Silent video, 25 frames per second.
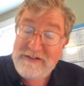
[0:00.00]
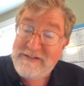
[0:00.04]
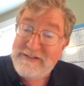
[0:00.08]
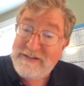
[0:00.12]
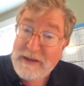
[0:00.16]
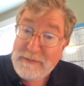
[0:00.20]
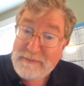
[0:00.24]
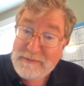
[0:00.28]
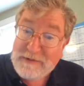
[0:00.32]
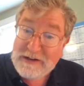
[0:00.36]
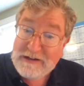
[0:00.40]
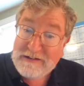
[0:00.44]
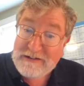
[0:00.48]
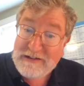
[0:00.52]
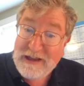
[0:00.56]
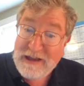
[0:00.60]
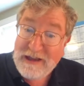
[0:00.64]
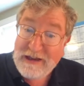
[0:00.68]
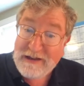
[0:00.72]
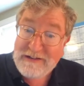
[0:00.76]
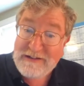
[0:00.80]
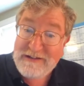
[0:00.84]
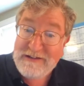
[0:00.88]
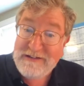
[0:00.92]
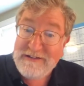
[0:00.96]
Septic
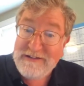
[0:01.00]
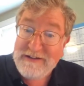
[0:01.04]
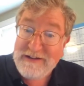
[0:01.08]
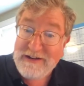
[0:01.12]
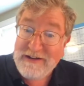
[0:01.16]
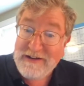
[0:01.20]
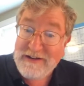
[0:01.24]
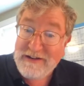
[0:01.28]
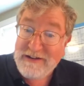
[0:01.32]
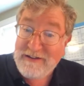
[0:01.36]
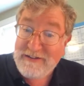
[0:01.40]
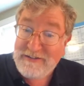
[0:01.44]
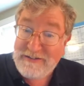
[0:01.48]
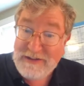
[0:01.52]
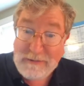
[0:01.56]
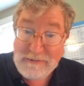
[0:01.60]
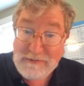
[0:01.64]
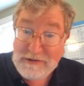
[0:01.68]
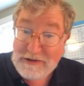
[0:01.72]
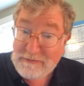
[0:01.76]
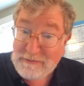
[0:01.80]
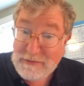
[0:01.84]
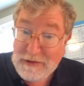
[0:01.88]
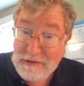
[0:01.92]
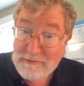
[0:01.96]
tank,
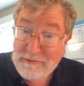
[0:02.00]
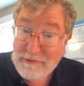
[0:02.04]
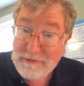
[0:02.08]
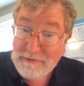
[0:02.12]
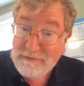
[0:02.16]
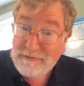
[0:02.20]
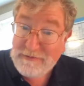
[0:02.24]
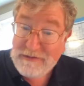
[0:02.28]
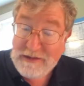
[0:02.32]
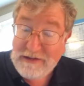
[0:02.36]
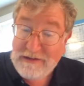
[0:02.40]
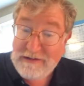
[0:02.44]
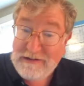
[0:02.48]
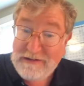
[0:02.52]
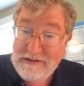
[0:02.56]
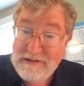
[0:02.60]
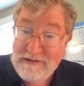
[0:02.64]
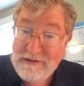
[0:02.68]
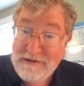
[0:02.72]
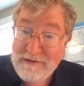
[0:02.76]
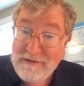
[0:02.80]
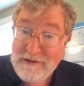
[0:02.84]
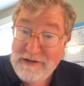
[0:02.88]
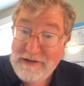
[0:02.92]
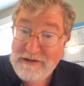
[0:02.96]
septic people,
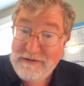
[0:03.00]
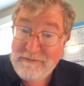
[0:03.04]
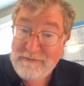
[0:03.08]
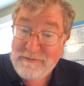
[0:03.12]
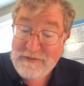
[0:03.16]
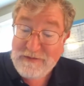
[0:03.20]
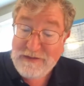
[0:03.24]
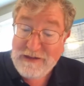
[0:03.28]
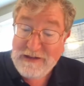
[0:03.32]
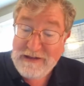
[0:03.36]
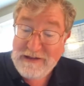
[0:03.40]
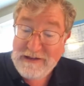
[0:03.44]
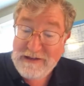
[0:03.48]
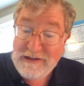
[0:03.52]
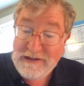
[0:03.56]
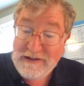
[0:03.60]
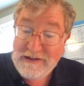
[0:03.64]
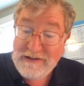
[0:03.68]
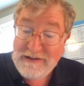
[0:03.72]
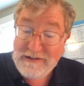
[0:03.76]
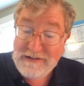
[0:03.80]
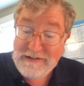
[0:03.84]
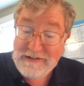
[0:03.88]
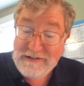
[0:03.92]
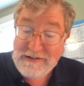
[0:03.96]
they
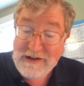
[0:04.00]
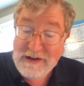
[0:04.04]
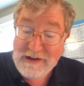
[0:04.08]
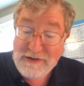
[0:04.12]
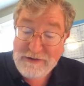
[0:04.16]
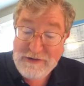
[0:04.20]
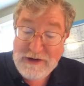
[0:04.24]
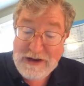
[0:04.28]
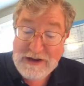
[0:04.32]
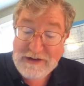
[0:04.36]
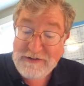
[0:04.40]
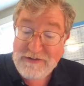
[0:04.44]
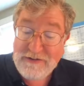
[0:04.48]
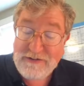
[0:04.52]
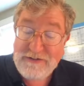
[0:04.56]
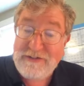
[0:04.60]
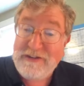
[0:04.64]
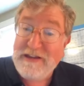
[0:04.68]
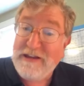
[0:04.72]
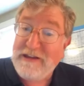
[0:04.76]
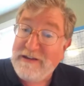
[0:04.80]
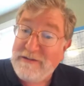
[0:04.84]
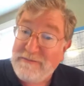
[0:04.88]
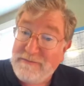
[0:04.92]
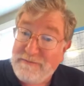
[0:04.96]

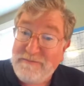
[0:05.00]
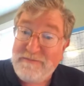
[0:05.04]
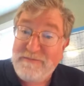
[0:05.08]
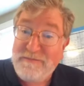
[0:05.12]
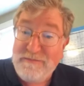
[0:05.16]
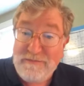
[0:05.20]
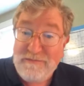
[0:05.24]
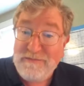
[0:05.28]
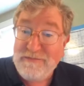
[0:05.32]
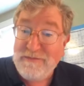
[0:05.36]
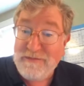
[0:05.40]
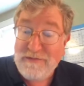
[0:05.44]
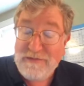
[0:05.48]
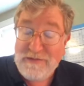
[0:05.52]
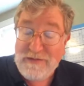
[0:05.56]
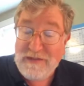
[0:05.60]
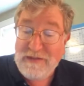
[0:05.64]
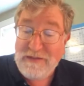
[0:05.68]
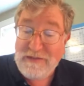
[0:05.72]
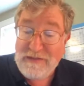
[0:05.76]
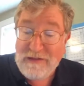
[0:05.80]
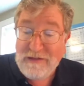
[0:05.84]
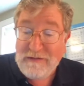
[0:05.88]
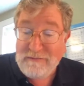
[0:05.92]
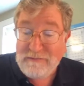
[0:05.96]
contractors,
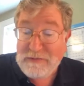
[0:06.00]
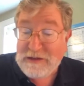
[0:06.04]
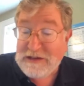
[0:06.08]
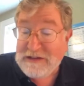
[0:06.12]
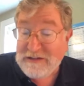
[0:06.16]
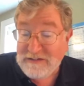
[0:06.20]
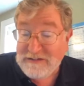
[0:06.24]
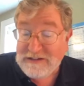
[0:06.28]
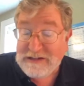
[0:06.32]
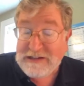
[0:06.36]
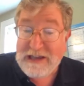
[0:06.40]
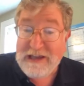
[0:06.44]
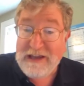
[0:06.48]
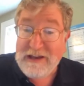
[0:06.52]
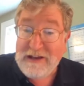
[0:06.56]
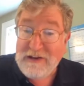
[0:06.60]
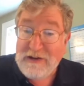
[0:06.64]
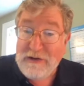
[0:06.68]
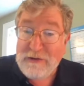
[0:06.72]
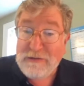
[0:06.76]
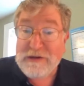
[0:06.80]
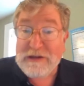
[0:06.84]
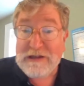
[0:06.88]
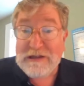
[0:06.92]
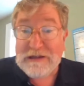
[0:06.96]
because again,
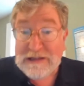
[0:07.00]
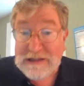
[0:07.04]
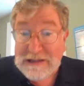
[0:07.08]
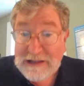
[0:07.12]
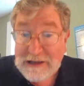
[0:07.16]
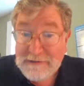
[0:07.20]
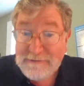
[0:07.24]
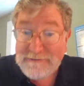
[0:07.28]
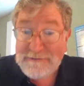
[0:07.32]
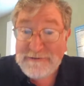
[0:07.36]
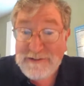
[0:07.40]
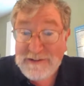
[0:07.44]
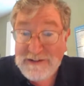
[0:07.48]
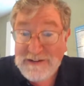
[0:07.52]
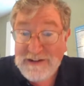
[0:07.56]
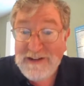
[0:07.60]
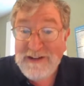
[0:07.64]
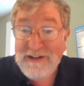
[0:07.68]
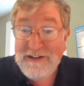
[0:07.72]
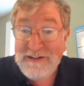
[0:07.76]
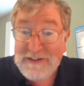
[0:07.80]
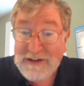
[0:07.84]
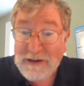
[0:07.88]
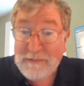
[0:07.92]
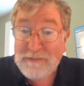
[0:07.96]
you can lift
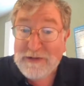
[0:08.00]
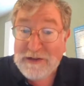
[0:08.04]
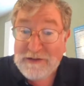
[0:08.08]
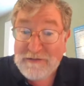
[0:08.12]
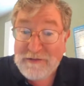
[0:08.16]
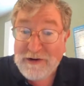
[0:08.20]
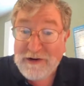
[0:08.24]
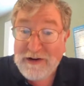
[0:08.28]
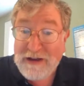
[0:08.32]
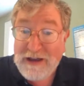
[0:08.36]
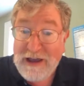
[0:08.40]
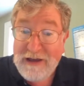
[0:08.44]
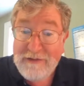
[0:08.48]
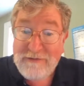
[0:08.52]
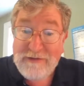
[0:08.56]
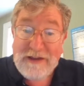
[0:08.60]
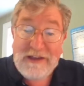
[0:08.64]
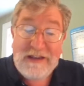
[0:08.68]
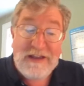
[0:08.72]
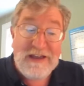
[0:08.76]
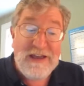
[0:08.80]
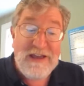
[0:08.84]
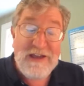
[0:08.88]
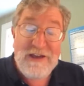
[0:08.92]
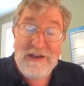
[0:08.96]
something very
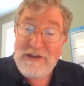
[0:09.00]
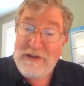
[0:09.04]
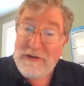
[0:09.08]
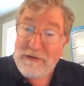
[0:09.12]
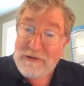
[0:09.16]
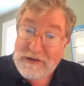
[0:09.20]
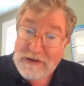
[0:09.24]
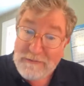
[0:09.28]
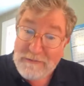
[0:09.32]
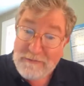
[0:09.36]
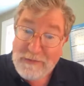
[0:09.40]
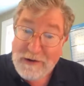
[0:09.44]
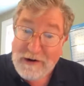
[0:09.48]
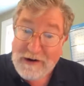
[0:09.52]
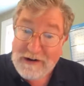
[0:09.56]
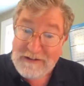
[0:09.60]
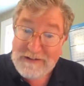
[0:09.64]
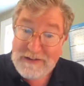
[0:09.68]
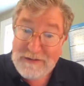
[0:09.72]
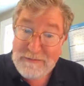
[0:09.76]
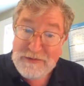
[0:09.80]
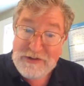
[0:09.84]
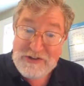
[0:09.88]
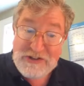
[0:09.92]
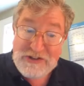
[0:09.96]
heavy, you can
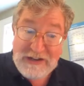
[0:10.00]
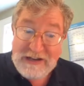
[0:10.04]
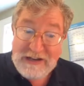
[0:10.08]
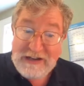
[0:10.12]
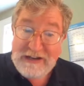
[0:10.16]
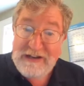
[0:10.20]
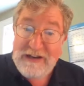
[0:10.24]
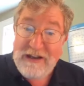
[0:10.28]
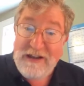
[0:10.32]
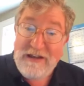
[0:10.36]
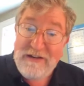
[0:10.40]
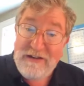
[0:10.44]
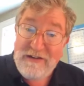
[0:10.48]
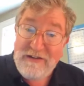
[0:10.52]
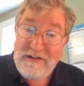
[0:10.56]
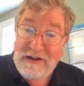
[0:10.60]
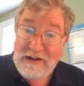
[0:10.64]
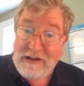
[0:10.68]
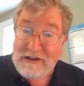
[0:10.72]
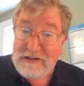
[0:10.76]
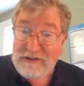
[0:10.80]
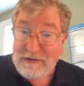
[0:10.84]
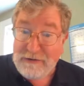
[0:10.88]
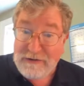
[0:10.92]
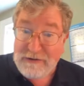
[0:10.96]
park the machine,
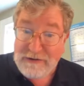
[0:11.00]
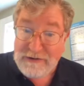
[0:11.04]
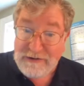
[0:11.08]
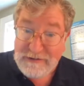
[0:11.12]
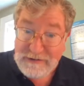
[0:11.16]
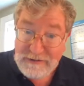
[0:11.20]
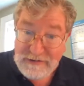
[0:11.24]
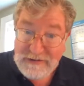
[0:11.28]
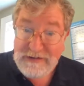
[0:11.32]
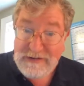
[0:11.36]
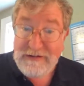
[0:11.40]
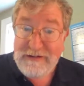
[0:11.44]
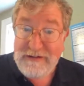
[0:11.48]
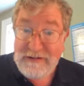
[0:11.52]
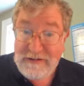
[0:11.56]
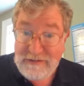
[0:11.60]
dig the